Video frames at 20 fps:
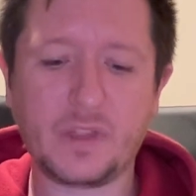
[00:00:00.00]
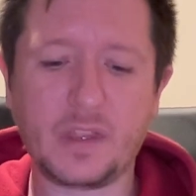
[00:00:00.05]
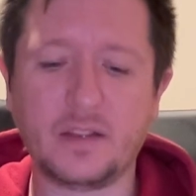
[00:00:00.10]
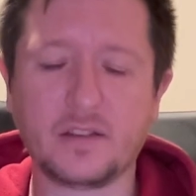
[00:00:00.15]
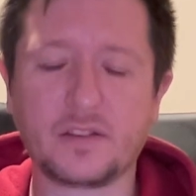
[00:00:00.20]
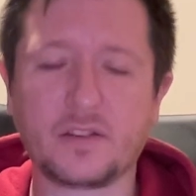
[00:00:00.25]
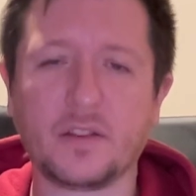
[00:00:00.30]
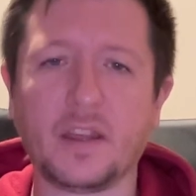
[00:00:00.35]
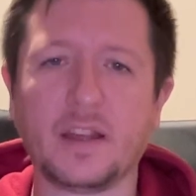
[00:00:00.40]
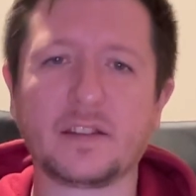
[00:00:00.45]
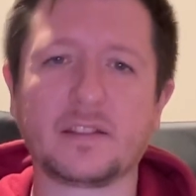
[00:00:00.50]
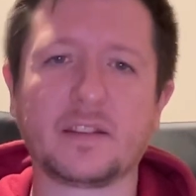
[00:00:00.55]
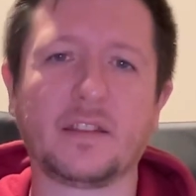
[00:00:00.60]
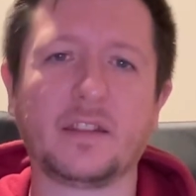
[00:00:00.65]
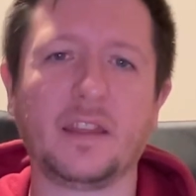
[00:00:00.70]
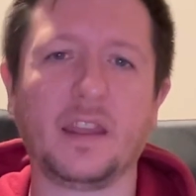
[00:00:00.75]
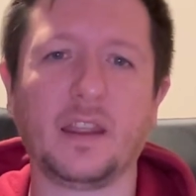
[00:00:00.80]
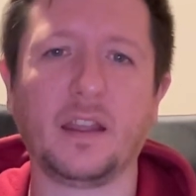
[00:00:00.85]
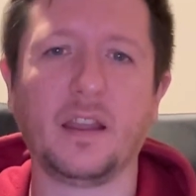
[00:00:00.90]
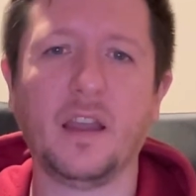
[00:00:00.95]
So that's the
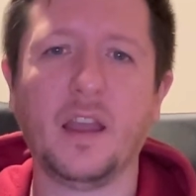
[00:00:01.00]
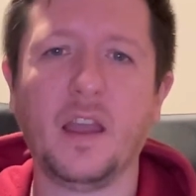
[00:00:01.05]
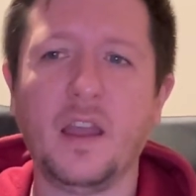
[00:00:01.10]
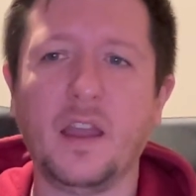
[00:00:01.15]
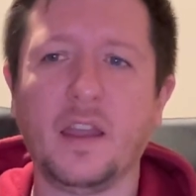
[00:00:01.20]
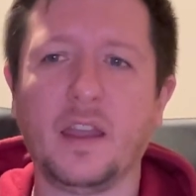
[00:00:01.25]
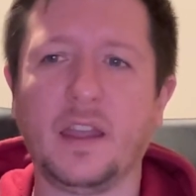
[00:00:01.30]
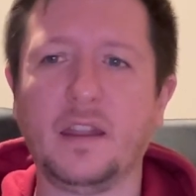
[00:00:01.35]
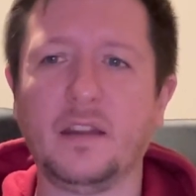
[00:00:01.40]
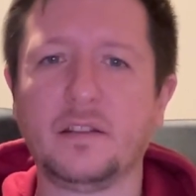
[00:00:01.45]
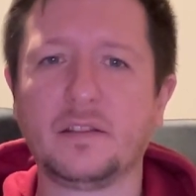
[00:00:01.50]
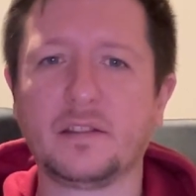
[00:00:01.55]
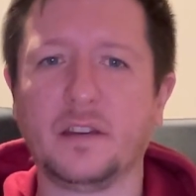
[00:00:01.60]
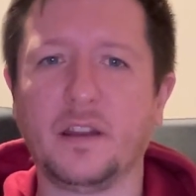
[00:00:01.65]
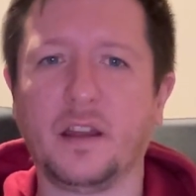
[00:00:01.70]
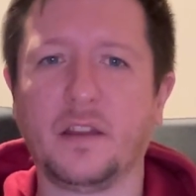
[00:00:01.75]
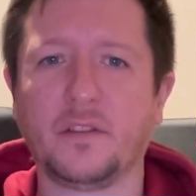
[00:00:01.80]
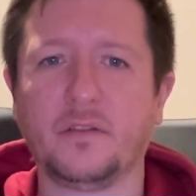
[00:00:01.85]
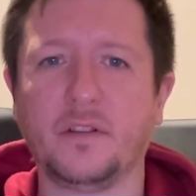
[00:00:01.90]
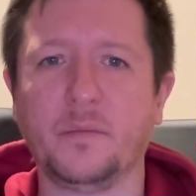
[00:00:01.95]
thing. Here's
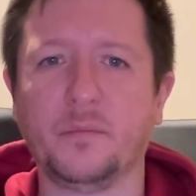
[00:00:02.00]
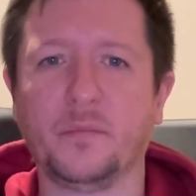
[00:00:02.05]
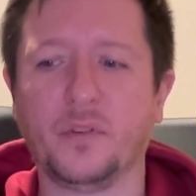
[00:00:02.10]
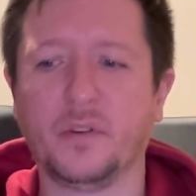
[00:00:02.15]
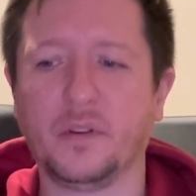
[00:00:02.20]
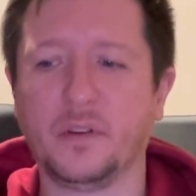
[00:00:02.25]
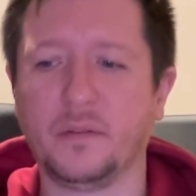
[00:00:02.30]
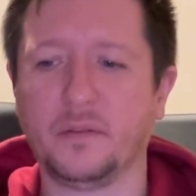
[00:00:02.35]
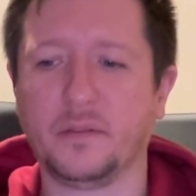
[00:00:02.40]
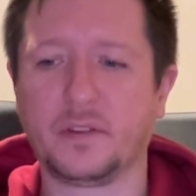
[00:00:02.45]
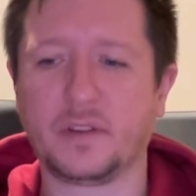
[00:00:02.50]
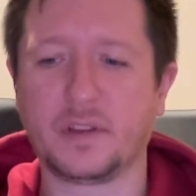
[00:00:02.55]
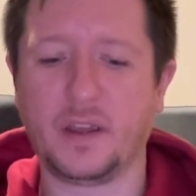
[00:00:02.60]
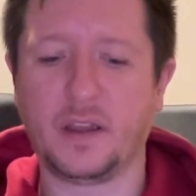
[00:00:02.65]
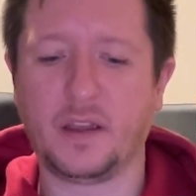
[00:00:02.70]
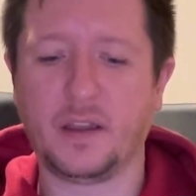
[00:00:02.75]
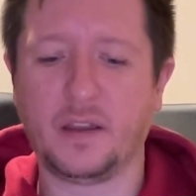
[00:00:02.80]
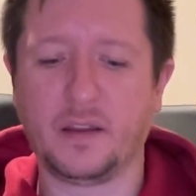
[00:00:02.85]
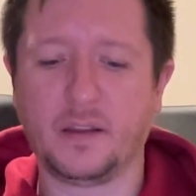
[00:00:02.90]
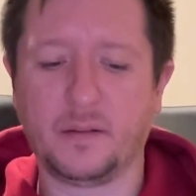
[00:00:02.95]
another important
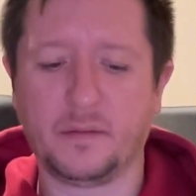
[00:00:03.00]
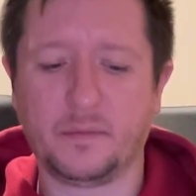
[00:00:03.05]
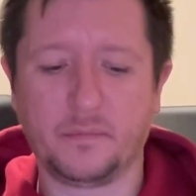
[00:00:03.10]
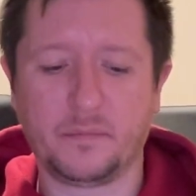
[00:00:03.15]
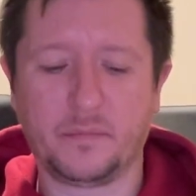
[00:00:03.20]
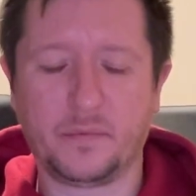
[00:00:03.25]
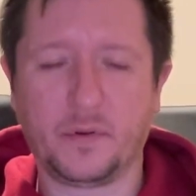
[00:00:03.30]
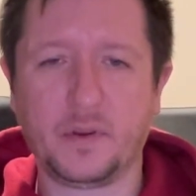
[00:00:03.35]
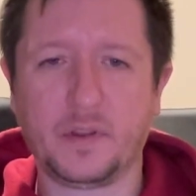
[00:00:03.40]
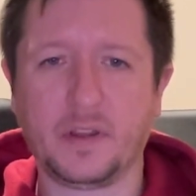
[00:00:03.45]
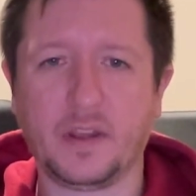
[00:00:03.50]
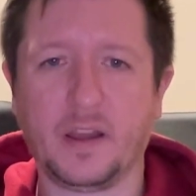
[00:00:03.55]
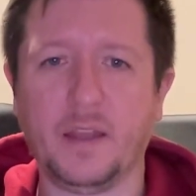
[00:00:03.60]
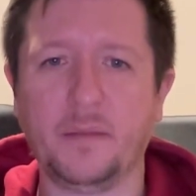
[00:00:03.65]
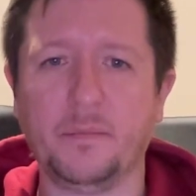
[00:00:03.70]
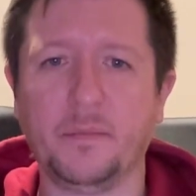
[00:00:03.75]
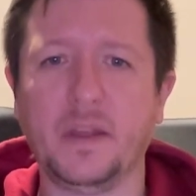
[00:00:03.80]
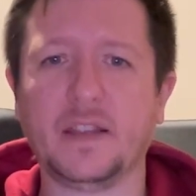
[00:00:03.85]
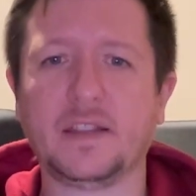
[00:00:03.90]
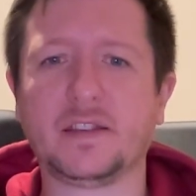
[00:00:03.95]
point that I
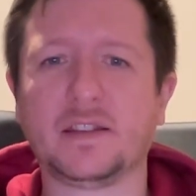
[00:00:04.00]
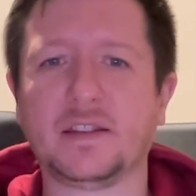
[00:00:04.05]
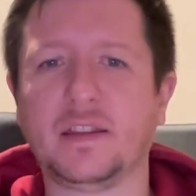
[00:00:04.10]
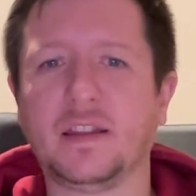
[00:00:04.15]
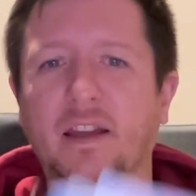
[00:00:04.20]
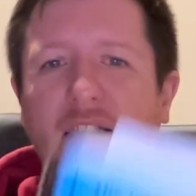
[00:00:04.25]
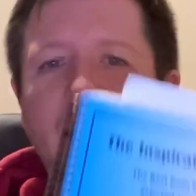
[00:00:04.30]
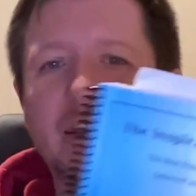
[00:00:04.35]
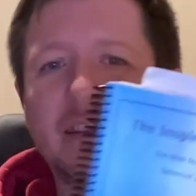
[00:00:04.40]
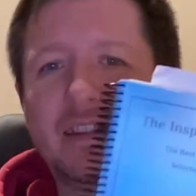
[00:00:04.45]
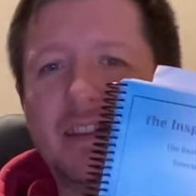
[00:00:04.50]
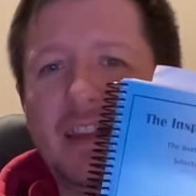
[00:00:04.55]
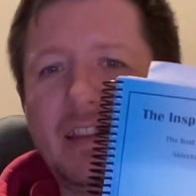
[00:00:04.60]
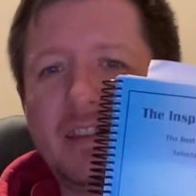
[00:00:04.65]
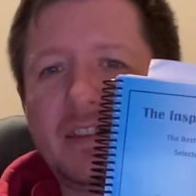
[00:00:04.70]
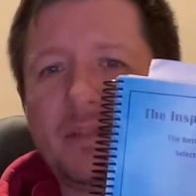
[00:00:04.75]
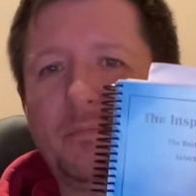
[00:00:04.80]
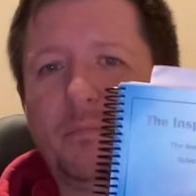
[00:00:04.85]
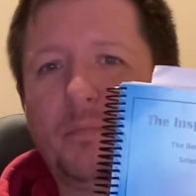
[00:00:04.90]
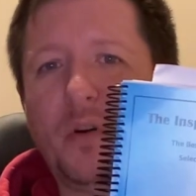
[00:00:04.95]
missed, and that is
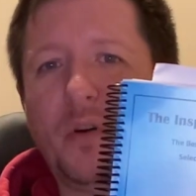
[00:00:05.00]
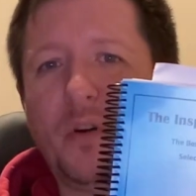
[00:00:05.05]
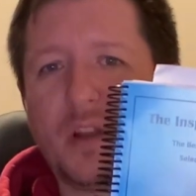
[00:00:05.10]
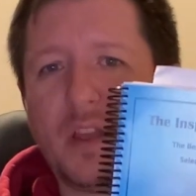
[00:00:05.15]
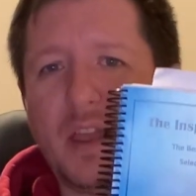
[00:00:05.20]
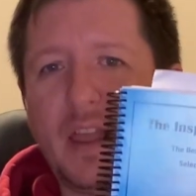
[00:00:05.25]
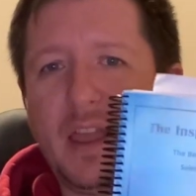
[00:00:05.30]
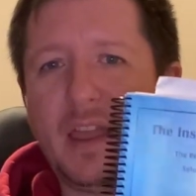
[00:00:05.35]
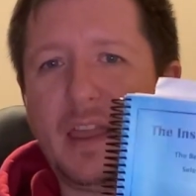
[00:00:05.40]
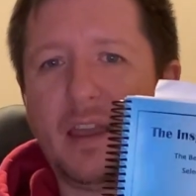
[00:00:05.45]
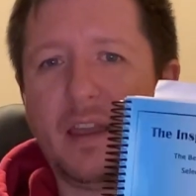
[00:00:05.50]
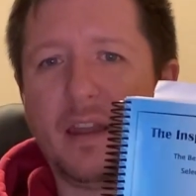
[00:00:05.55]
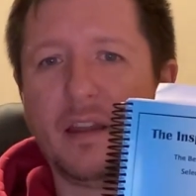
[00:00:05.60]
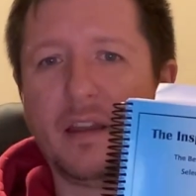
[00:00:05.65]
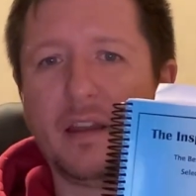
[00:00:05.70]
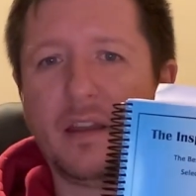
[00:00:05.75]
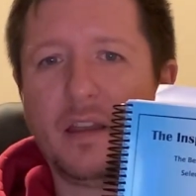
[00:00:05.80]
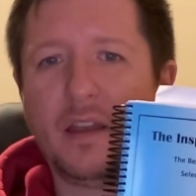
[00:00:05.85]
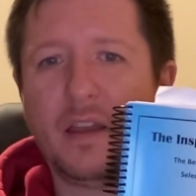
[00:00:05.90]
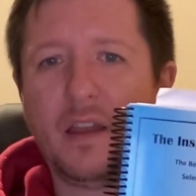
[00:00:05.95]
this book here,
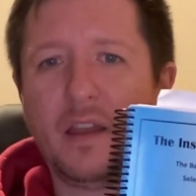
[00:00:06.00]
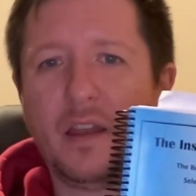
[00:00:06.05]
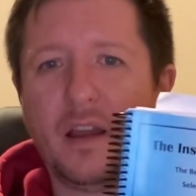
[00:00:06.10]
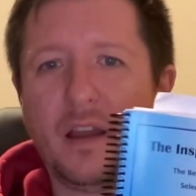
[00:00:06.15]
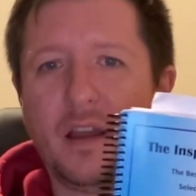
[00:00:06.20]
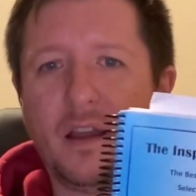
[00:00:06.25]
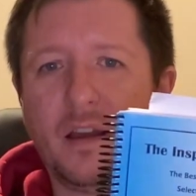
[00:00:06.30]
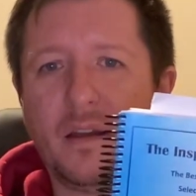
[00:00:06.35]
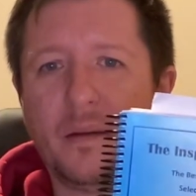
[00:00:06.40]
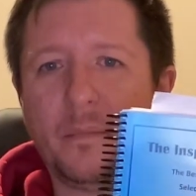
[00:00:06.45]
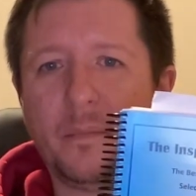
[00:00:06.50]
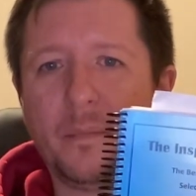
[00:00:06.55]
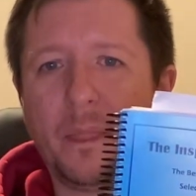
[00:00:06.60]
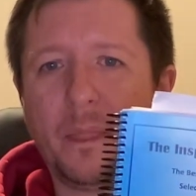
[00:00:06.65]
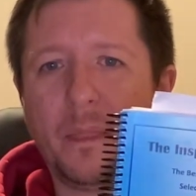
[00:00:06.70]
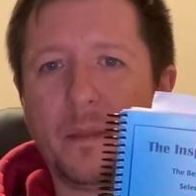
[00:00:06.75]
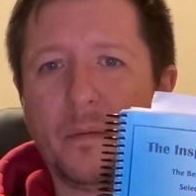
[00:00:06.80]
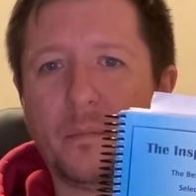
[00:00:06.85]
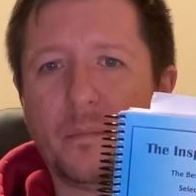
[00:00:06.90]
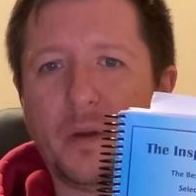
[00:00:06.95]

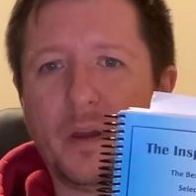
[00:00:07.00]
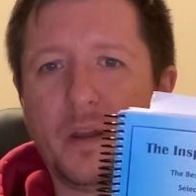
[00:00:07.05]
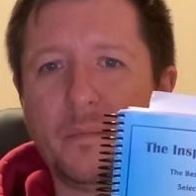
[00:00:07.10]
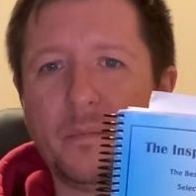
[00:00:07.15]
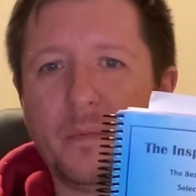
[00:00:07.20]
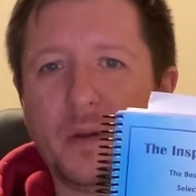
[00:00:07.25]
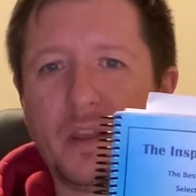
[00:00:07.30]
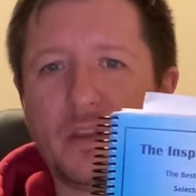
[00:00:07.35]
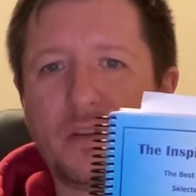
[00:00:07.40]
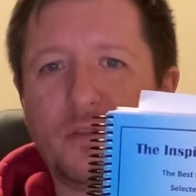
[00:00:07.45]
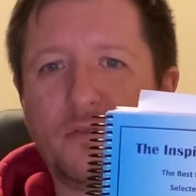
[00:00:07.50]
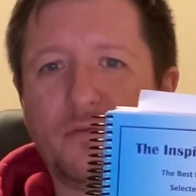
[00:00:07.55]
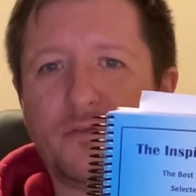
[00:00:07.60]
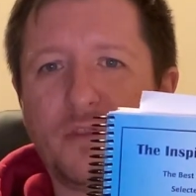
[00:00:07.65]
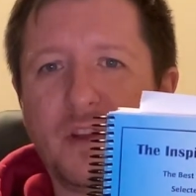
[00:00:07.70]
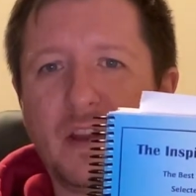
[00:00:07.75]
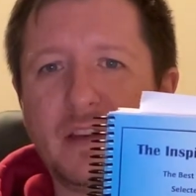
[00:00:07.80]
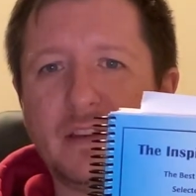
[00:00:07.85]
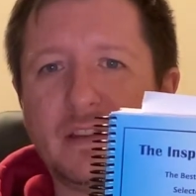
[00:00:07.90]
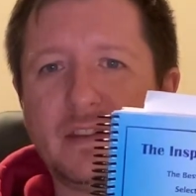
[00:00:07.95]
by my good
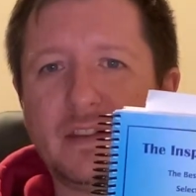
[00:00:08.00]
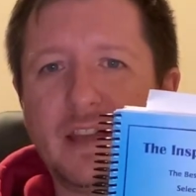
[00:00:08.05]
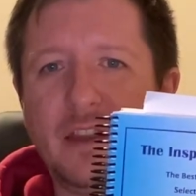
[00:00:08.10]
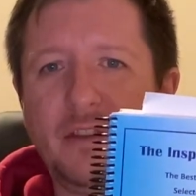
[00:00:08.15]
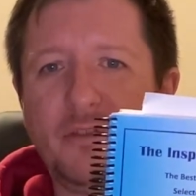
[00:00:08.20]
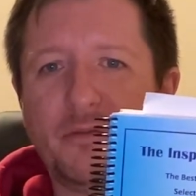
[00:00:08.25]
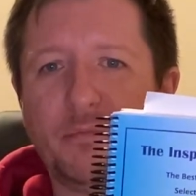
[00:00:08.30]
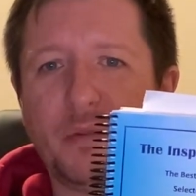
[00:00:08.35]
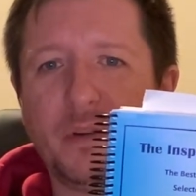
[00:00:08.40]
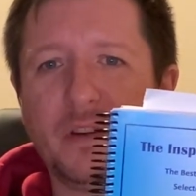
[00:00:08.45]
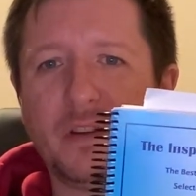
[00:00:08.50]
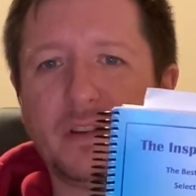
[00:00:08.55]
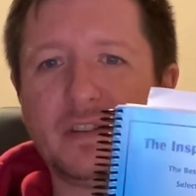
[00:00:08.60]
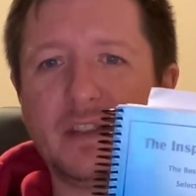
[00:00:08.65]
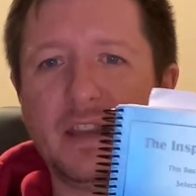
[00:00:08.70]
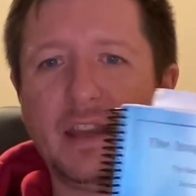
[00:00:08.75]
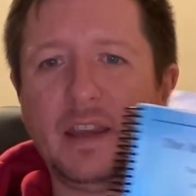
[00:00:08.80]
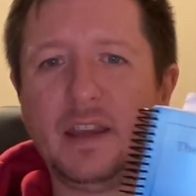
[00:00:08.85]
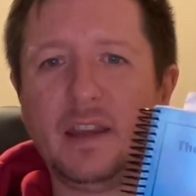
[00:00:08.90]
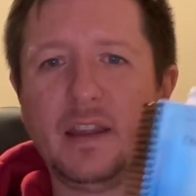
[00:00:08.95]
friend Dave
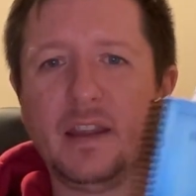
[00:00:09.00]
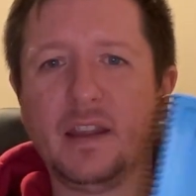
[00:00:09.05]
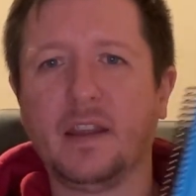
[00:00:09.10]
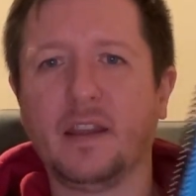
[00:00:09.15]
Bertie.